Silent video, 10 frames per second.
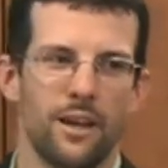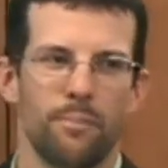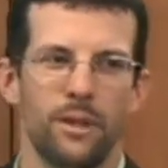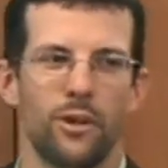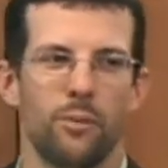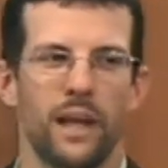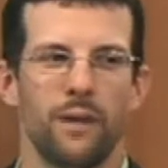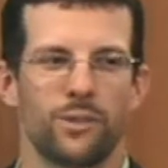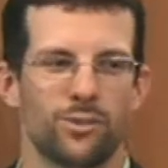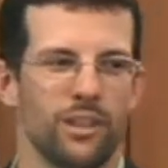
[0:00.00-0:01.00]
but nobody
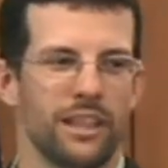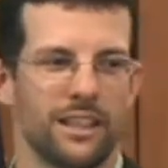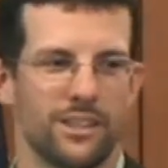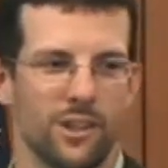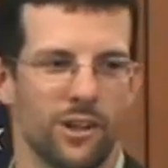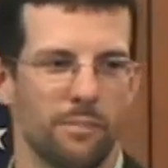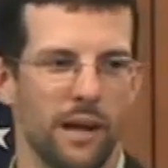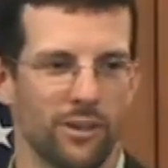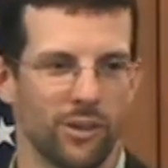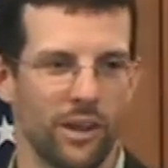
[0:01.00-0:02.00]
was really concerned
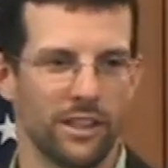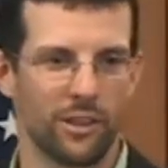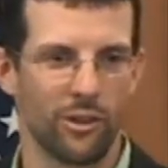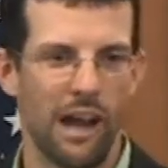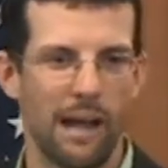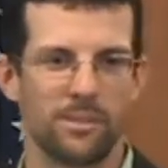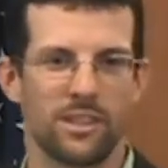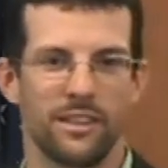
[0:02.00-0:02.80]
about growing the crops